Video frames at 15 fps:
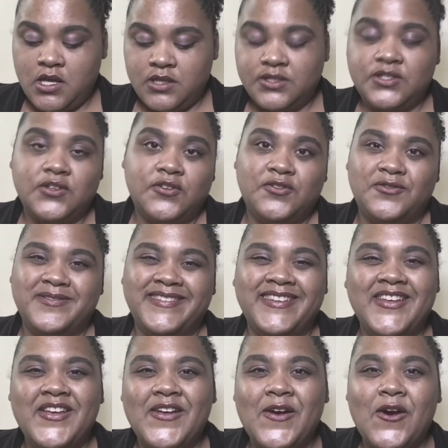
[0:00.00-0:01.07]
So
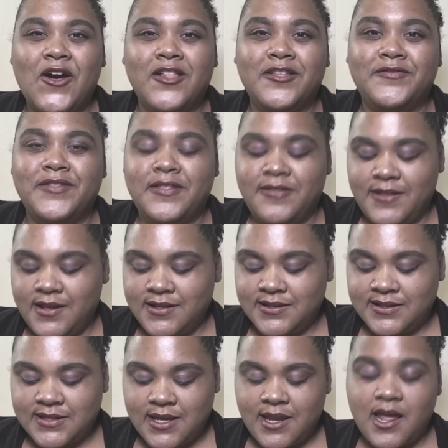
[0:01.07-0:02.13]
all of the things
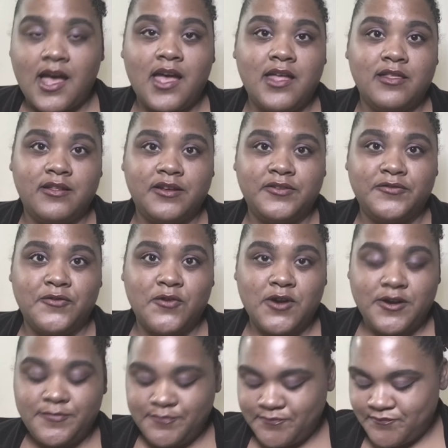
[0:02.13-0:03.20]
that I look for.